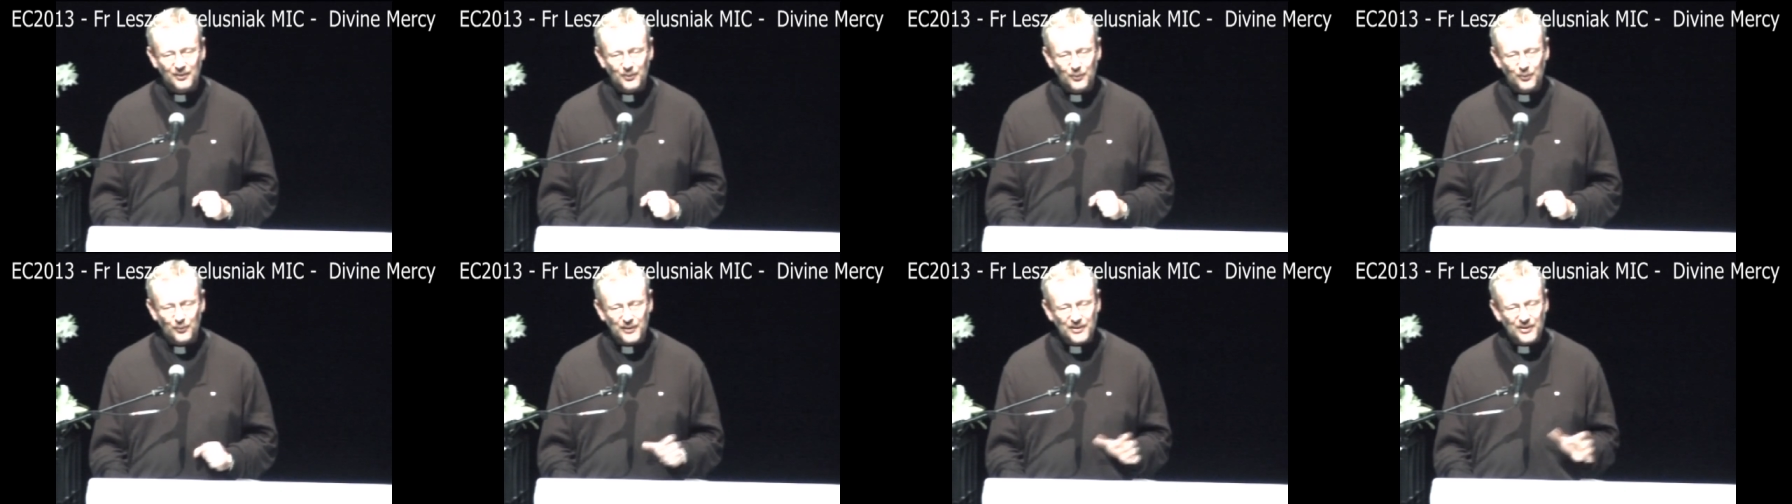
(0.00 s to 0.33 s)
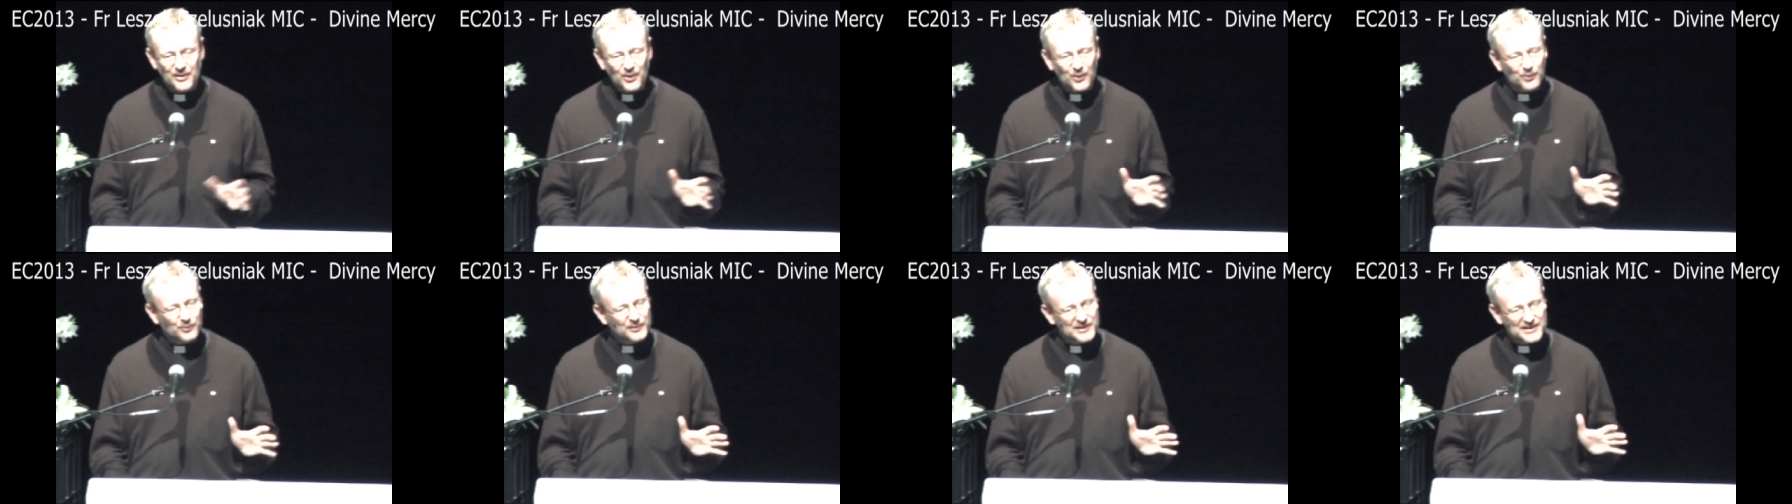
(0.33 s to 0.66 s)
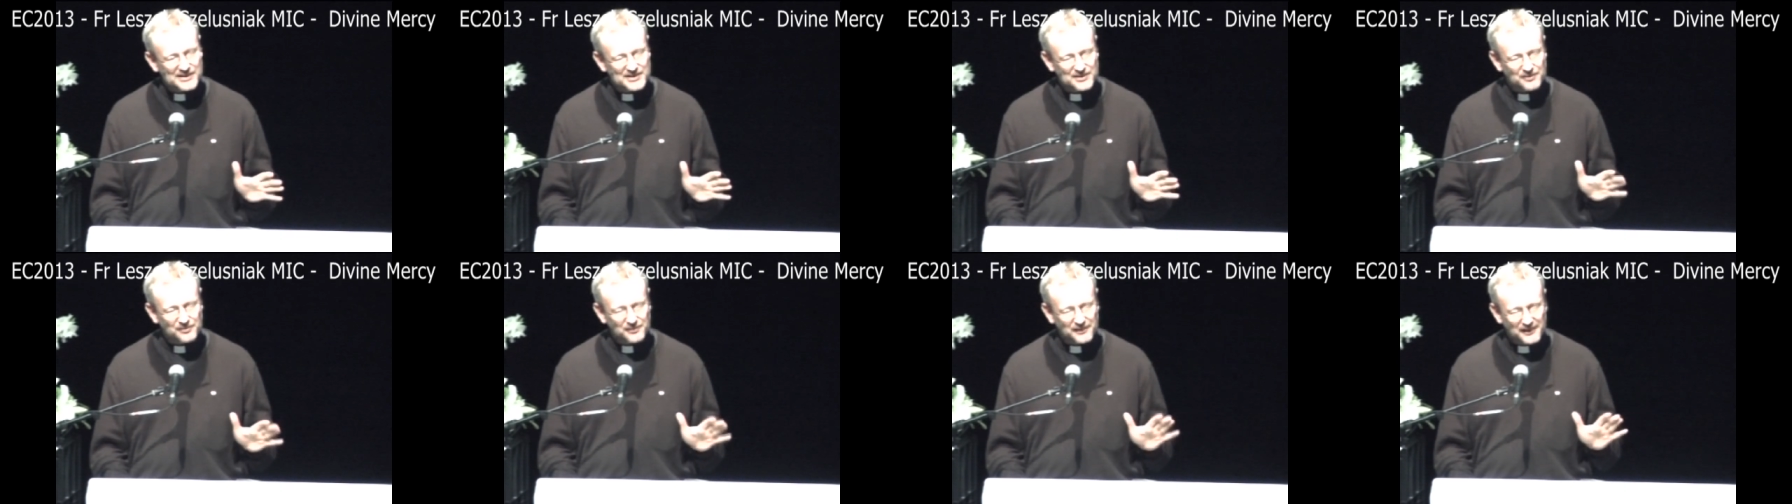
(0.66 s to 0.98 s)
We know
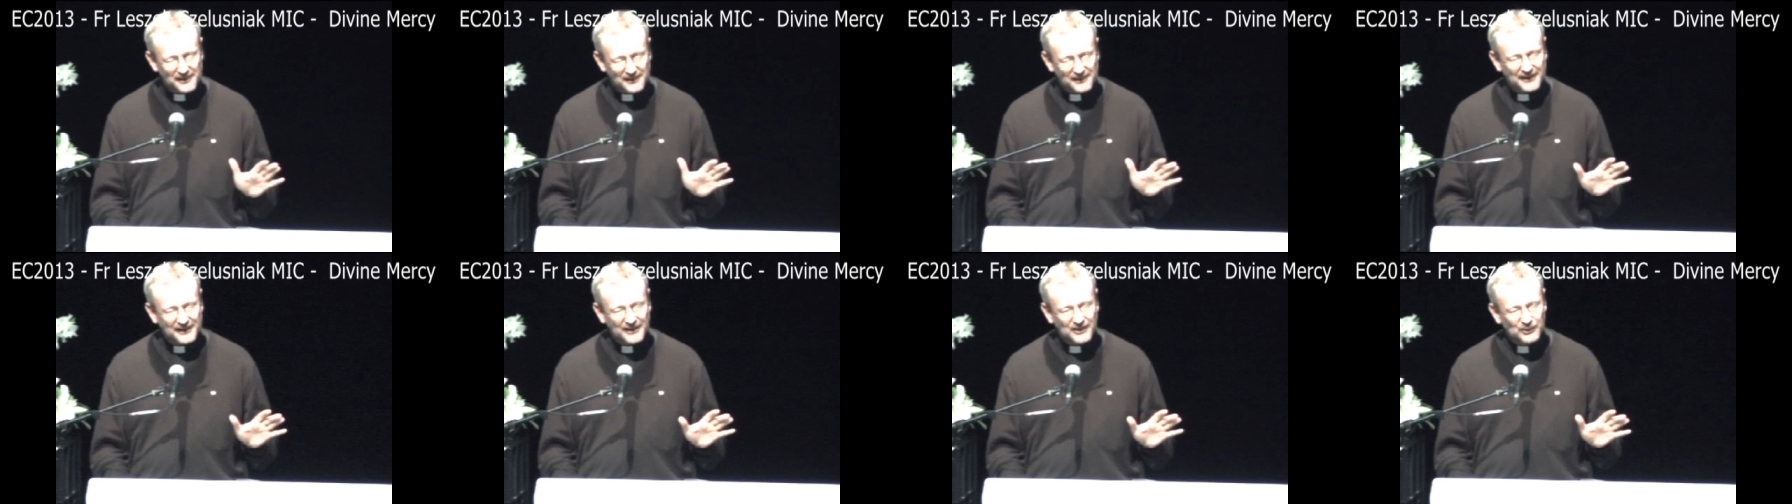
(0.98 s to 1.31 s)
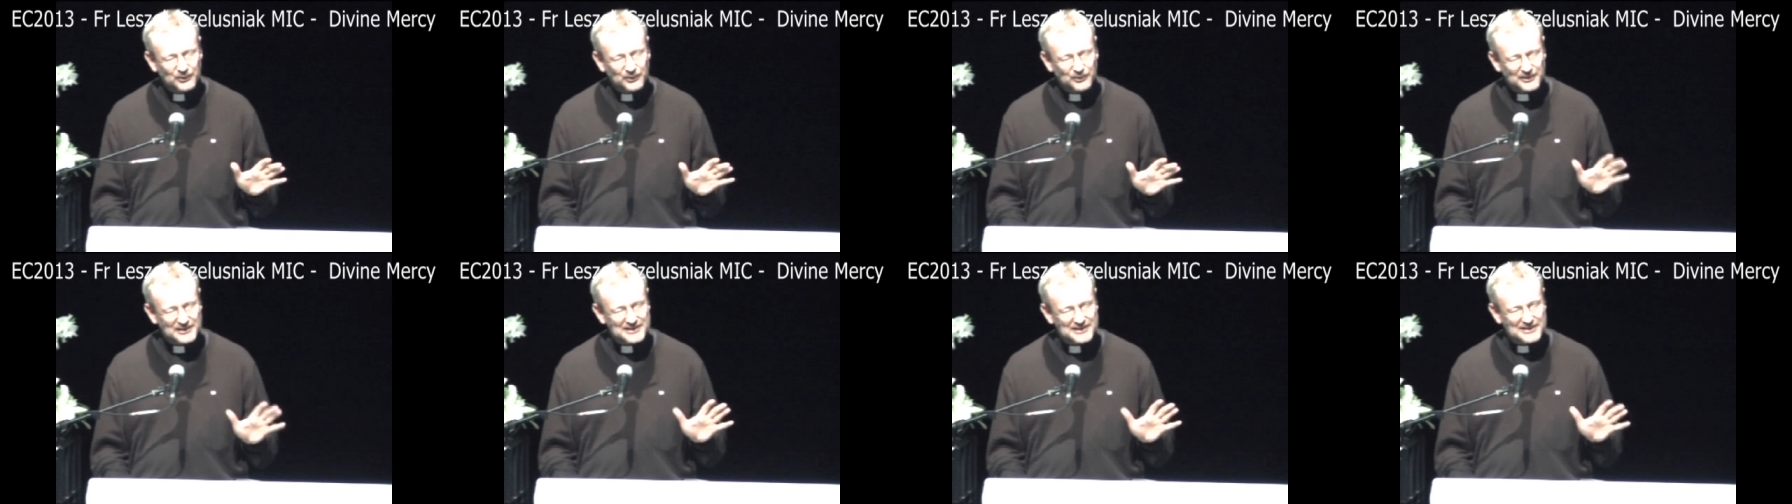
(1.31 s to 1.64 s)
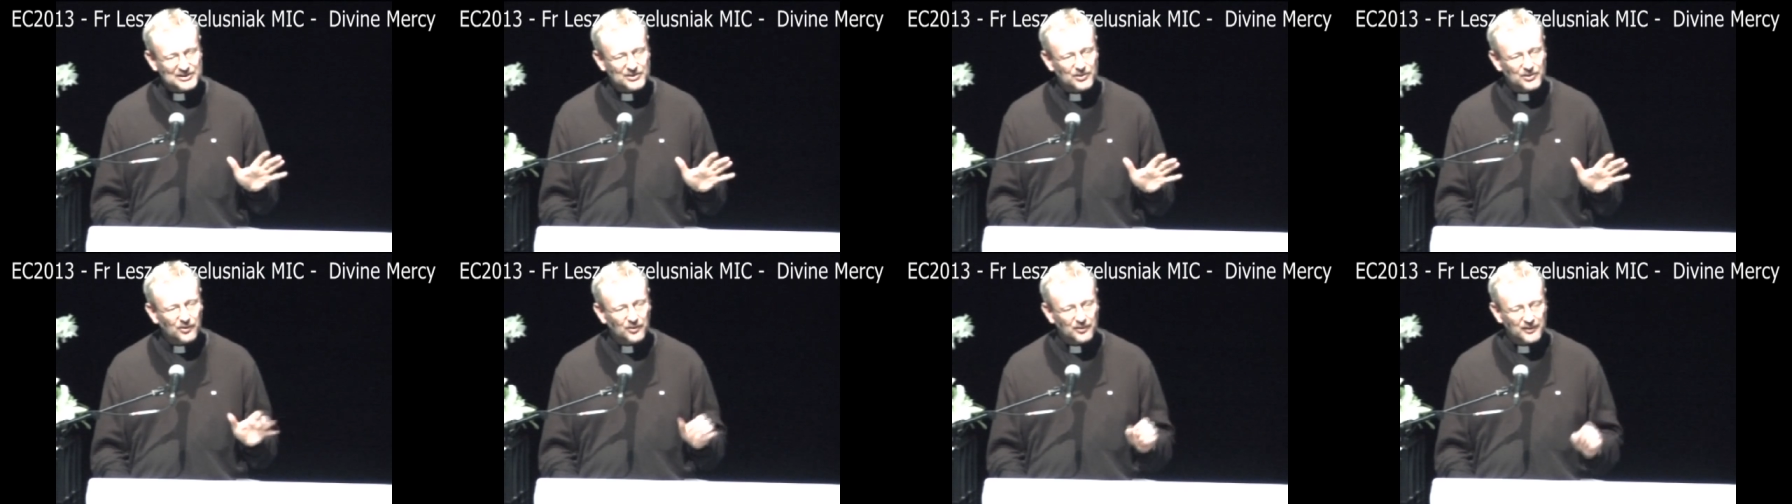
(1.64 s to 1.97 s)
this very good, this
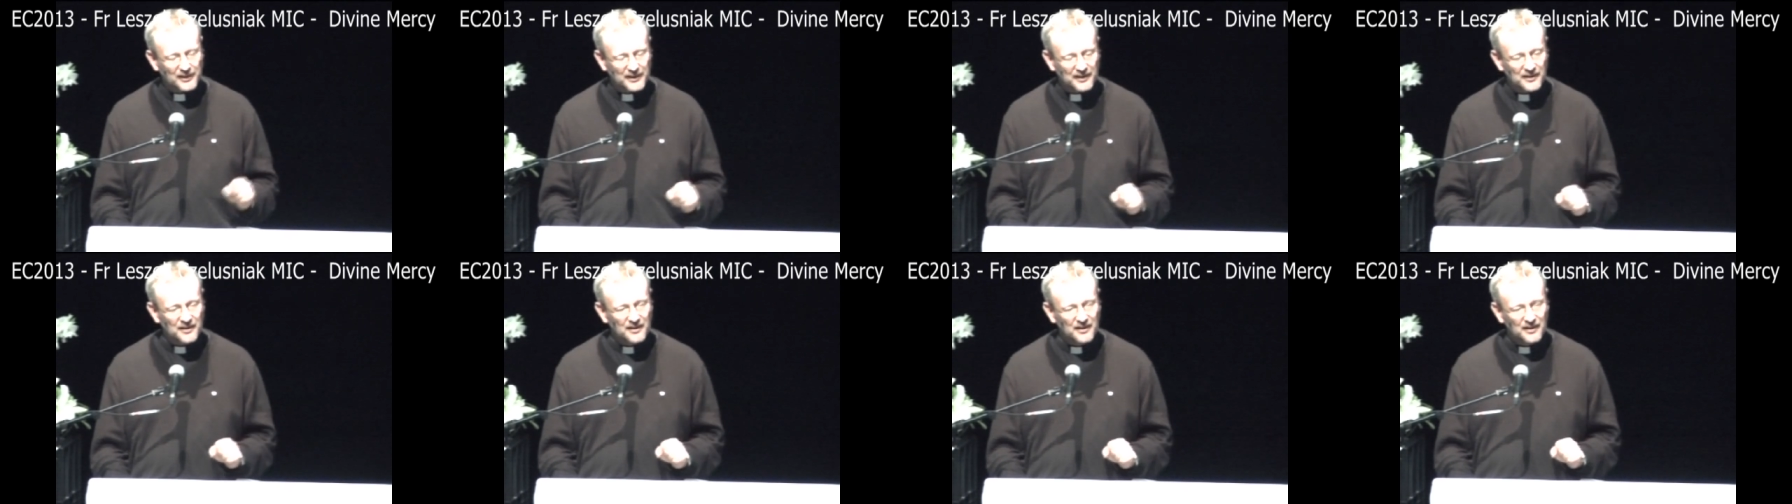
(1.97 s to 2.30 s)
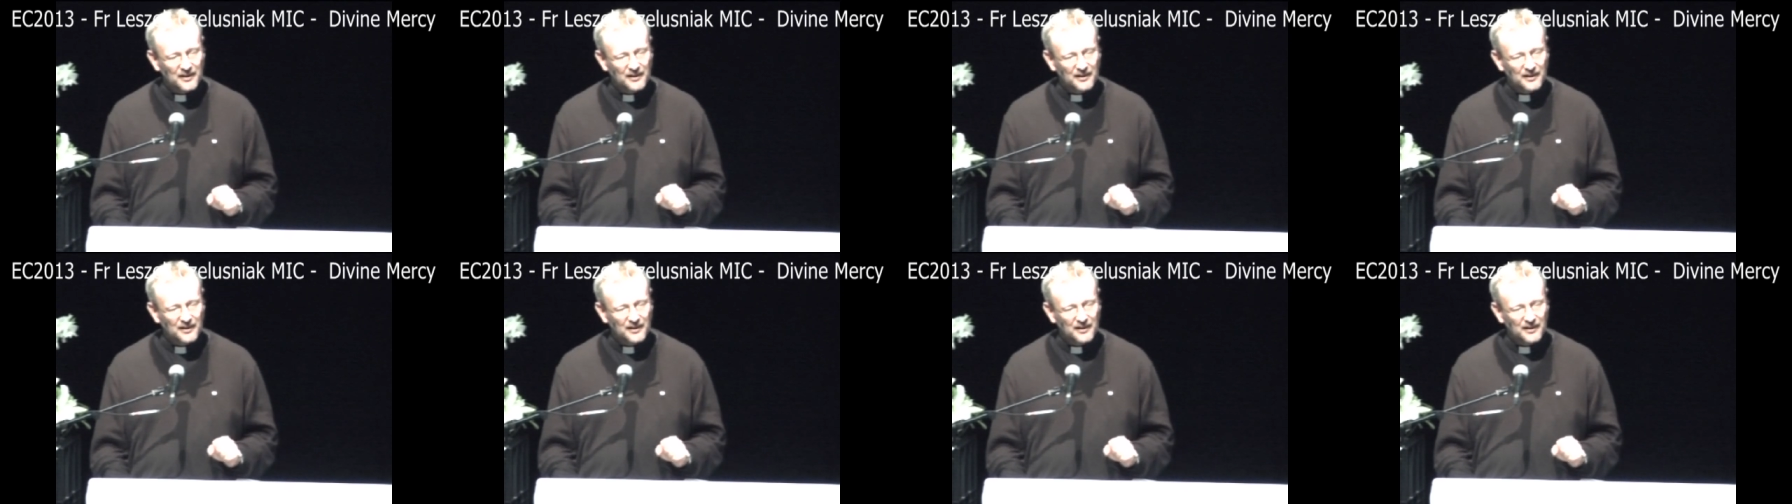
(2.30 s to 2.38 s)
story.